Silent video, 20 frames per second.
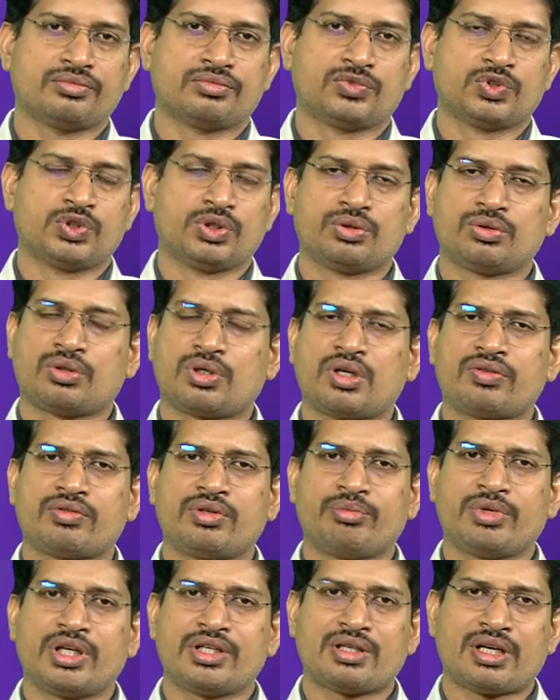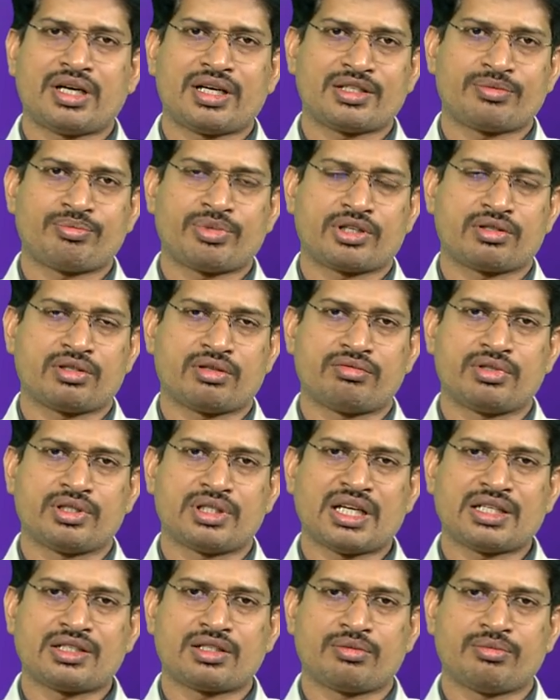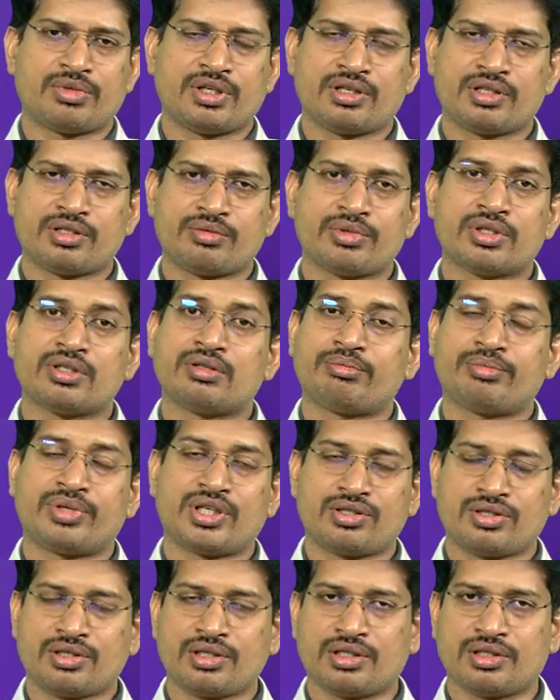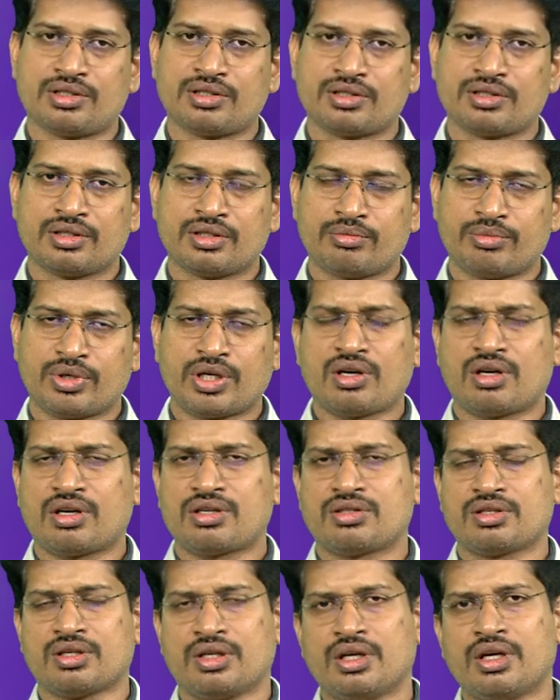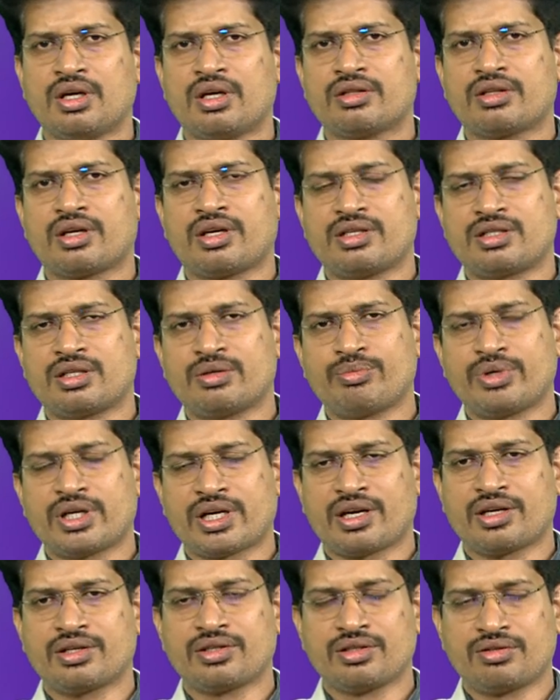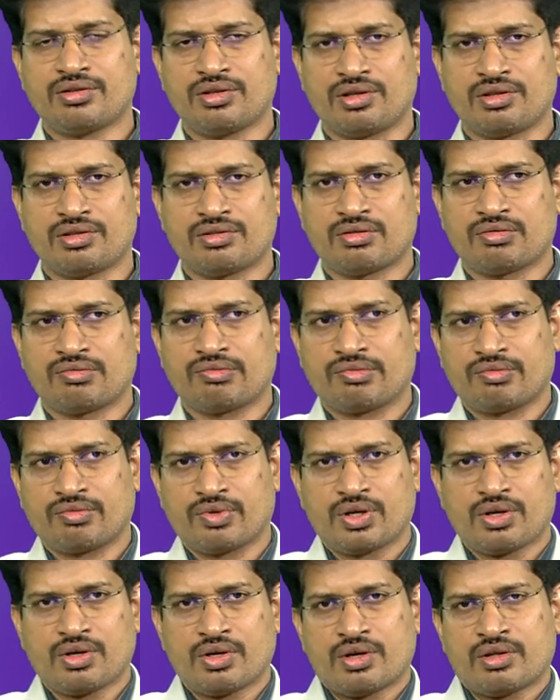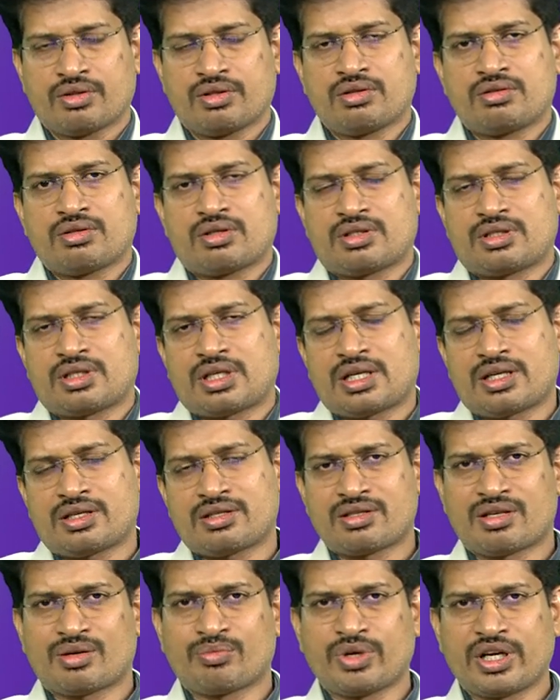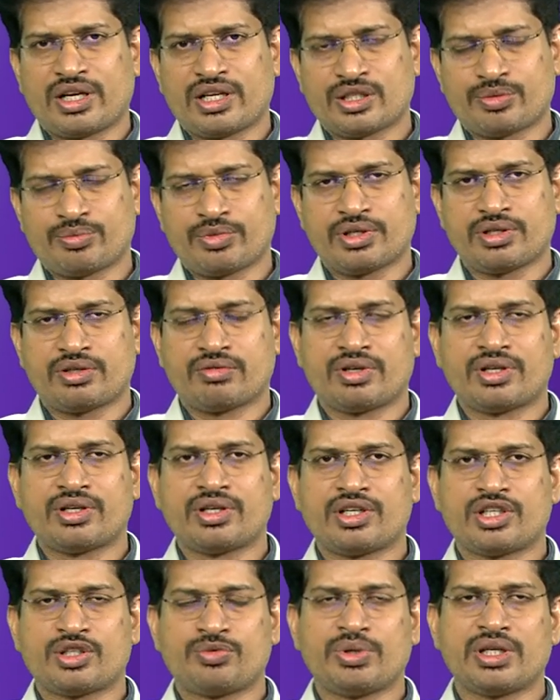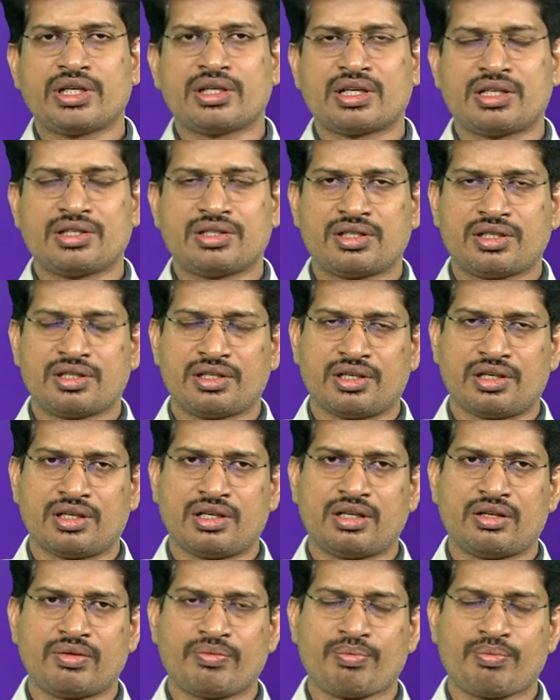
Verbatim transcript: Is one of the major aspect of disaster management personally, because the reason behind it is this disaster management when it is been considered, uh,